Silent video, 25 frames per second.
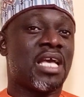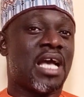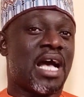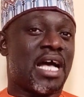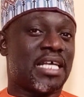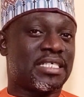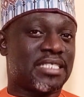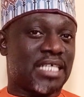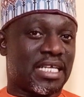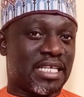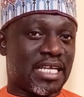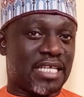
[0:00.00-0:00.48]

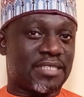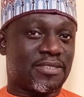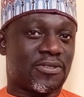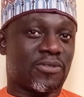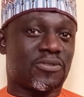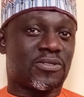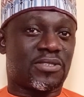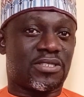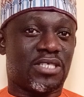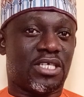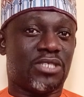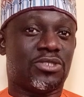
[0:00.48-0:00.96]
as an
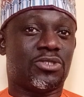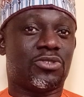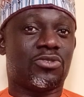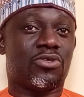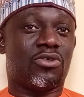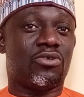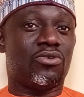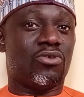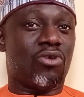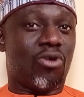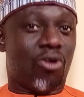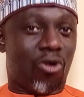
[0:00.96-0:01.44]

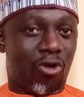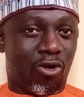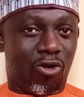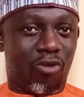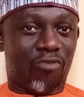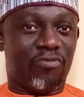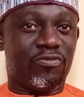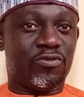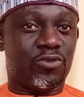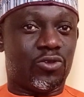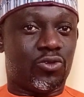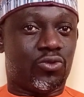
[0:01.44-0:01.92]
association
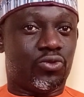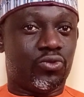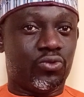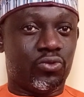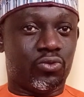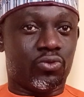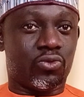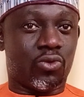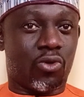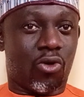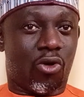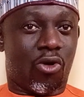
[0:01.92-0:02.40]
of
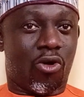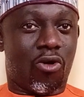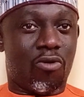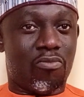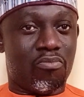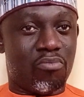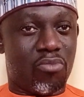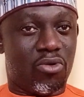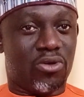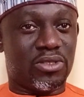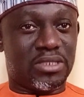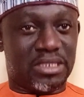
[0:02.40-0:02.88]
two or
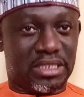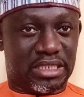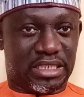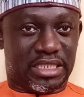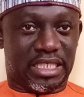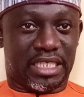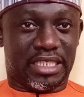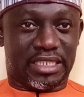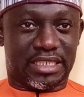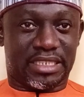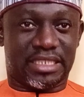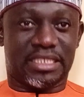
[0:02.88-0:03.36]
more
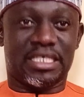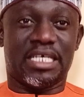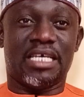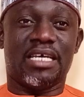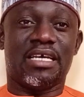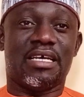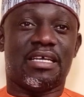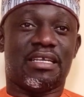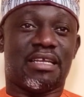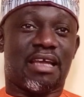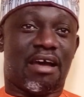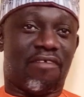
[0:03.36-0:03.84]
states
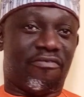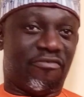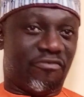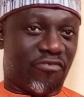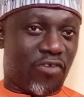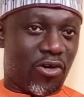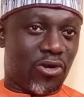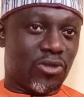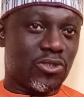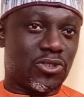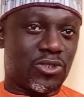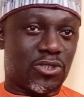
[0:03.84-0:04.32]
that
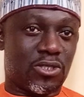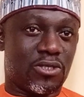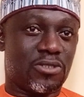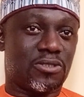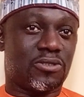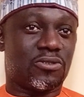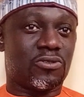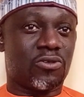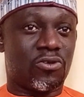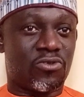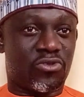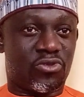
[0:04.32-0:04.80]

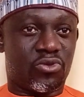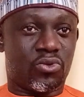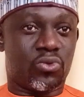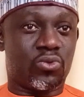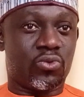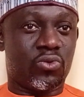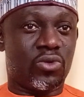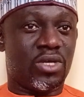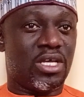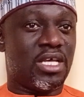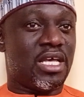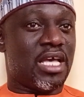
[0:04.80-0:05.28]
functions
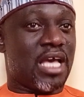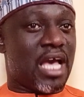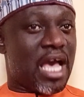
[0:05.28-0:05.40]
through